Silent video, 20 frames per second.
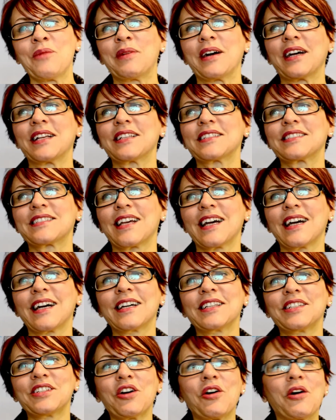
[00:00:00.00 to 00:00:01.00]
but
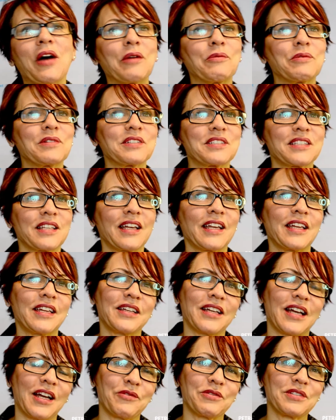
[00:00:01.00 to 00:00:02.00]
uh, no, I was
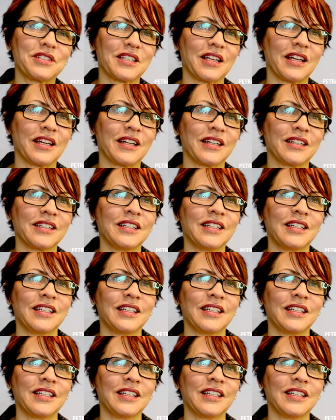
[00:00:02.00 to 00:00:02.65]
a, I was a,